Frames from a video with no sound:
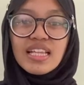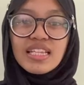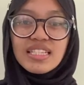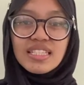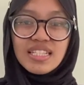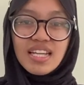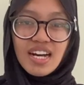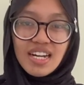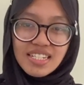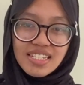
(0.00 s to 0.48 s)

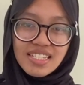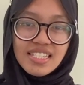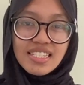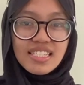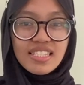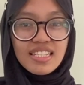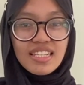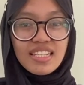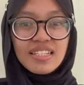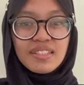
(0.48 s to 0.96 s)
No.
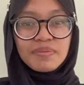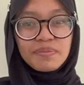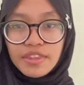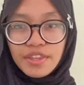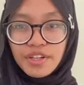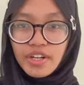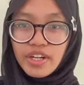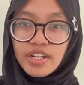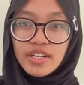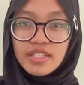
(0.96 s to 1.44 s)

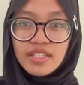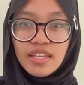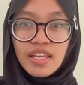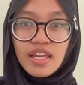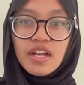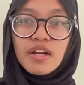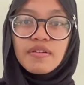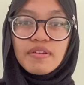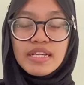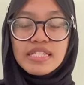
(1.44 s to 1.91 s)
Third,
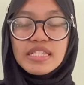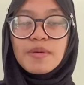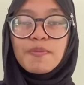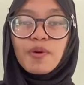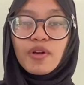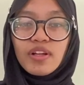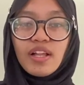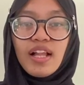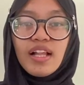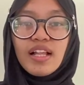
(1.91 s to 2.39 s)

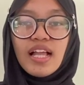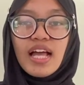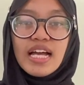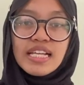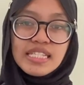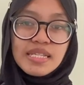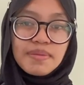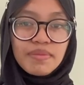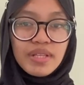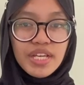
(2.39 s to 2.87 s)
reciprocal
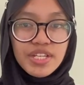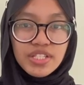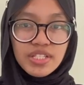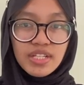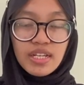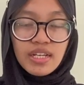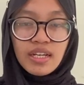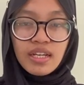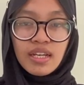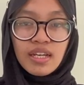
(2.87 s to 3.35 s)

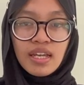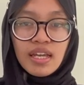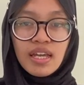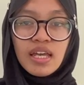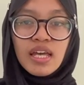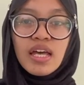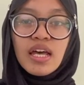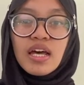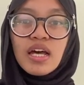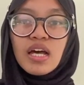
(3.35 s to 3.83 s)
assimilation.
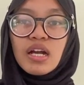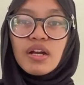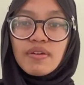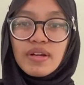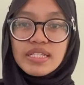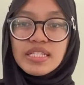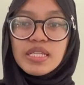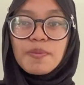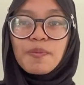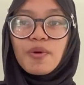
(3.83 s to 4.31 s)

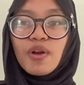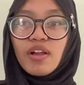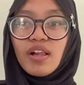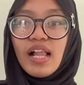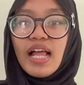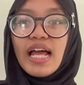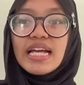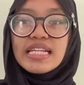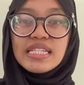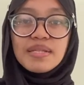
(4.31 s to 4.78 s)

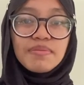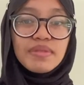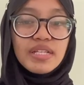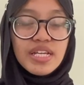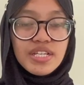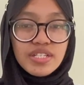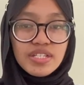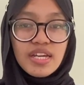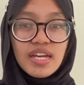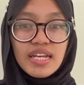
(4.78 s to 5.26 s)
Reciprocal
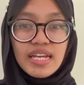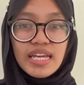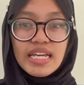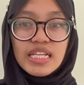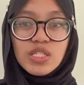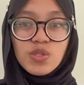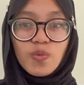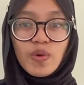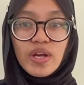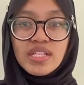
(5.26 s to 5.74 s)
assimilation
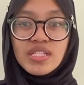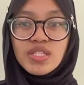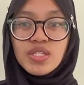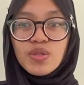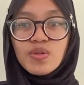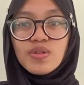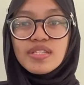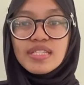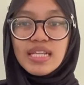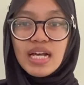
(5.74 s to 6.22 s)
is when
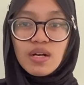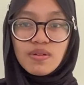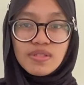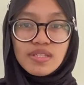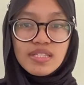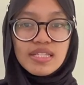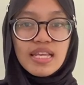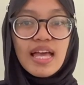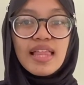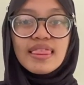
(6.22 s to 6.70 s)
two
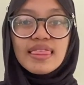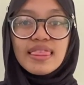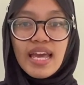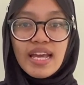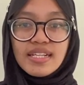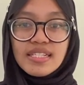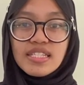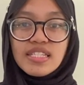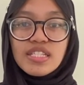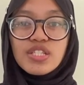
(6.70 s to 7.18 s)
sounds
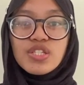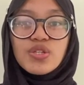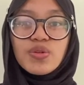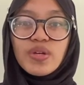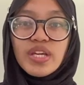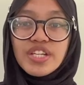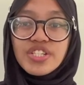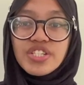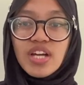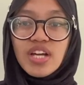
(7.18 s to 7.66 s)
next to
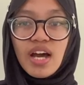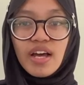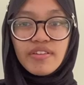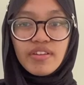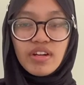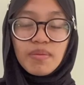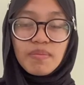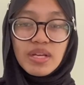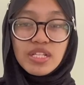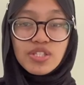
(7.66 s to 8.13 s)
each
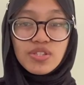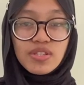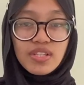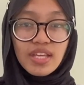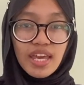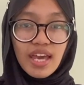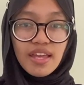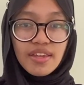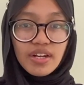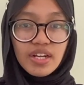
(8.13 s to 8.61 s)
other mix
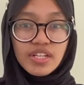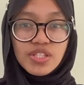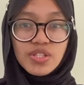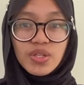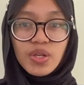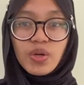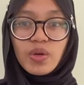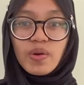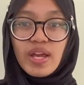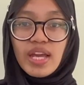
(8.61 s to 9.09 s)
together to
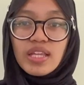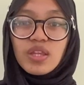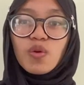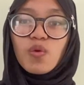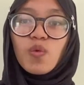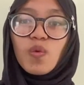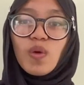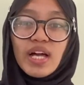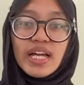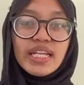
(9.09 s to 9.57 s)
create
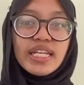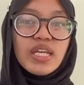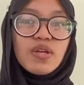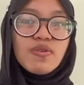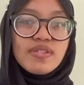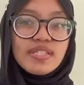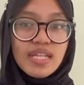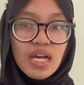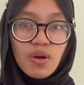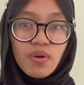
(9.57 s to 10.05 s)
one new
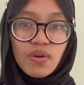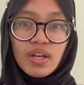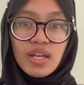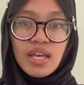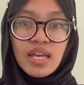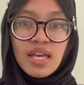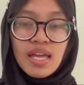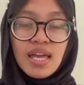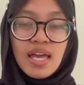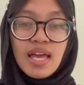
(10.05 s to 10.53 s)
sound.
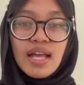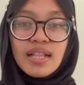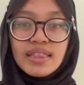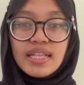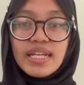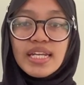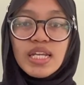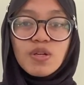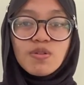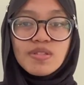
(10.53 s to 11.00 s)
The
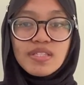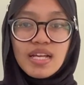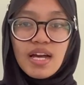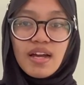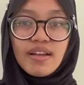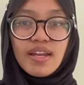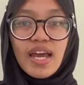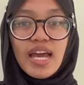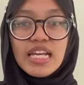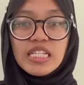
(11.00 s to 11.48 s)
new
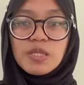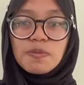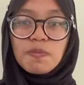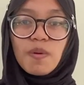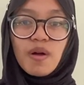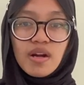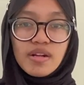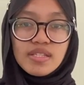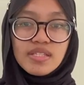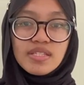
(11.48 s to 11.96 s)
sound has
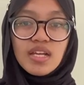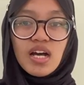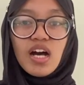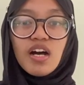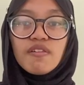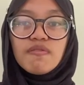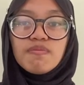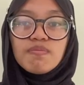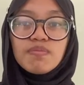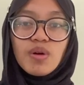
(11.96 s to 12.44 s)
parts
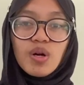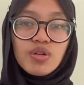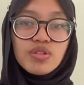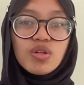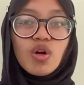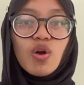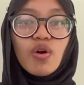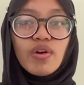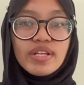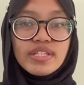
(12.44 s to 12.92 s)
of both
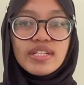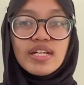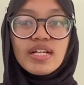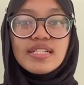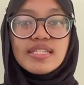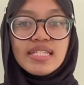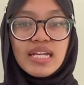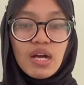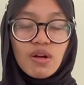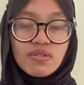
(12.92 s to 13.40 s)
original
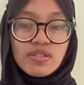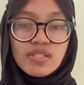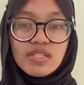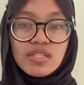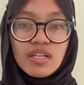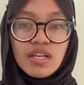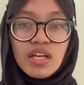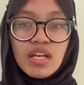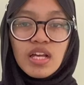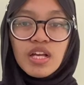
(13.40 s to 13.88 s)
sounds.
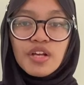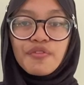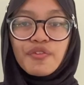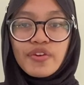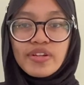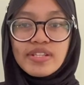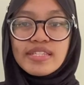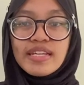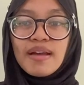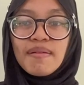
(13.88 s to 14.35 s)
For
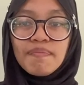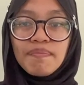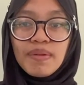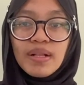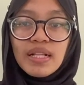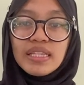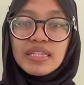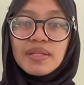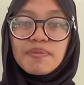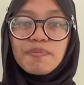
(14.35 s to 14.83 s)

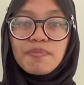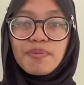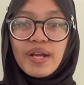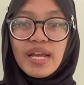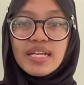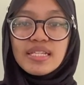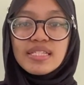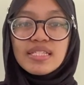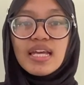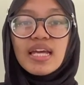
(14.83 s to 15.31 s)
example, the
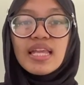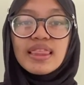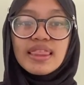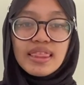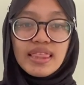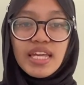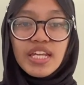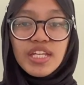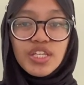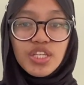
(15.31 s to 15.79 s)
phrase
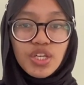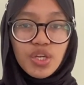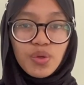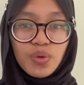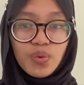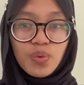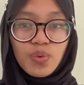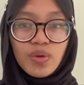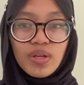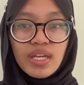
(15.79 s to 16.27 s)
did you
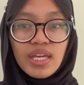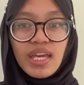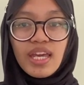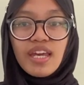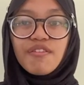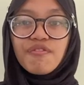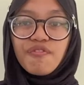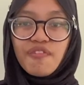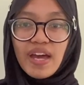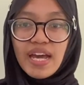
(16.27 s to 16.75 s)

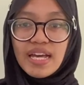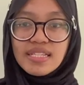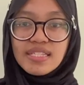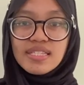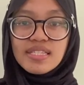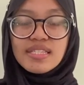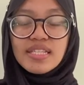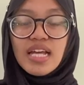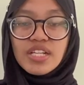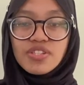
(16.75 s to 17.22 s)
in
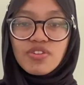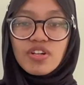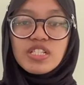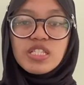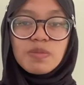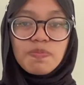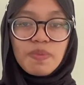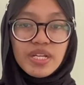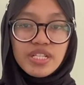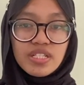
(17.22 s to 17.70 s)
fast natural
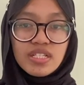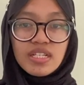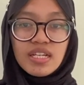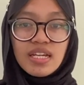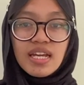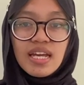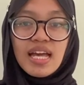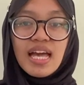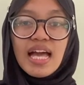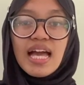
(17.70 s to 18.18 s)
speech.
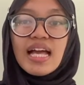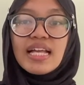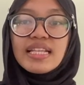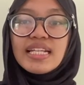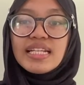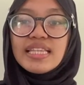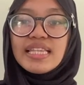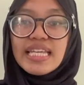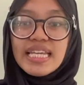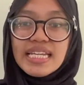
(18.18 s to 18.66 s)

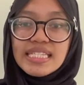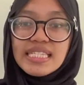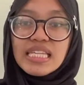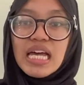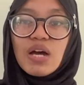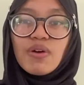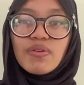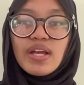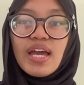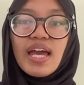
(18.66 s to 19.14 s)
The D
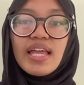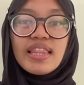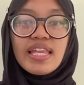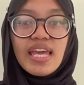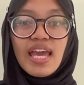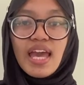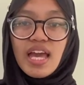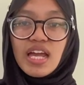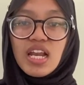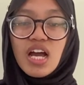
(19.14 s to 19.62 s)
sound at
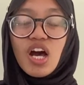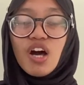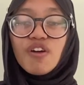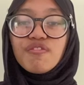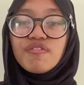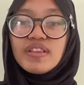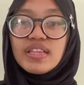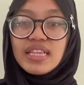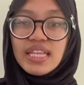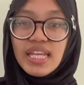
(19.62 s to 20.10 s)
the end
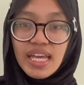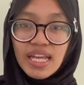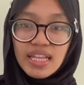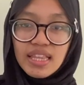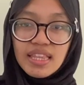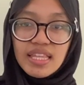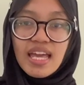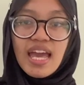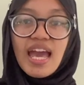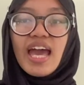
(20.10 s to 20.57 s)
of did
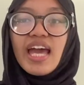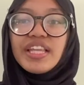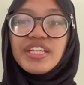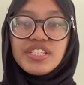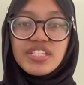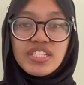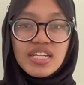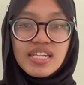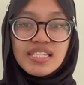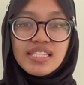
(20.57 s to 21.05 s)
and
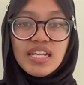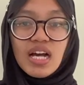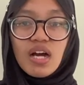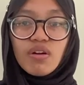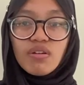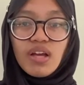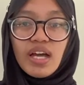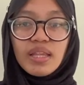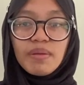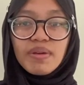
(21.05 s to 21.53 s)
the G
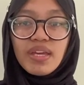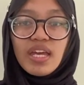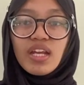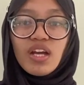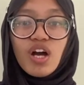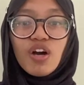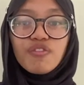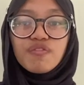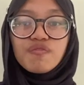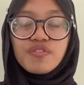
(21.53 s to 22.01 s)
sound at the
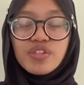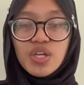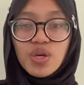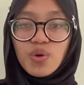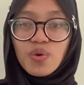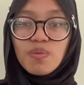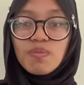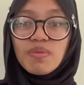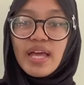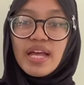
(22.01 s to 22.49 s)
beginning of you
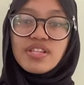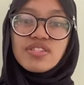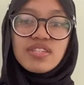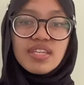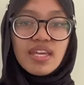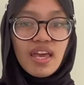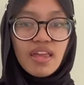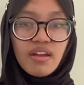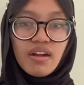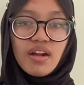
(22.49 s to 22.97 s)
blend
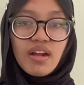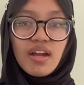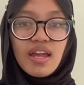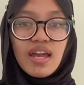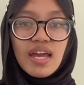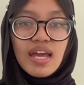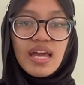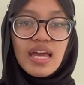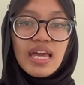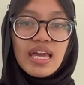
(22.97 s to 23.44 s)
together.
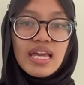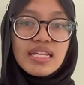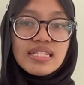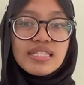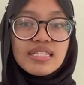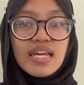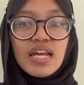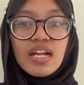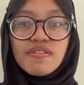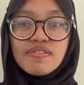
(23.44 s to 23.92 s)

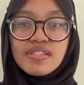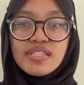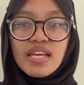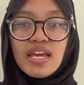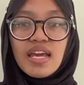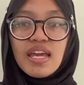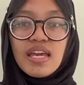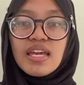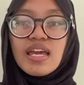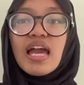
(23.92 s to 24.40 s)
Instead of
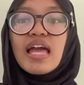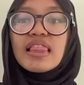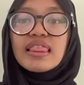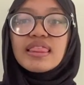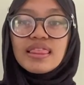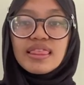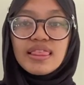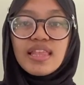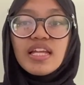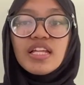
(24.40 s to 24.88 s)
saying
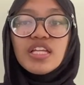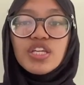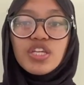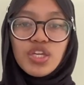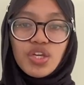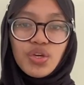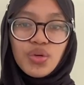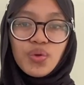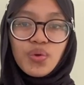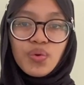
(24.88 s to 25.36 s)
did
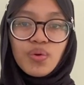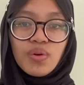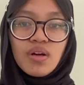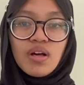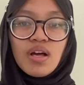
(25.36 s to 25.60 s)
you,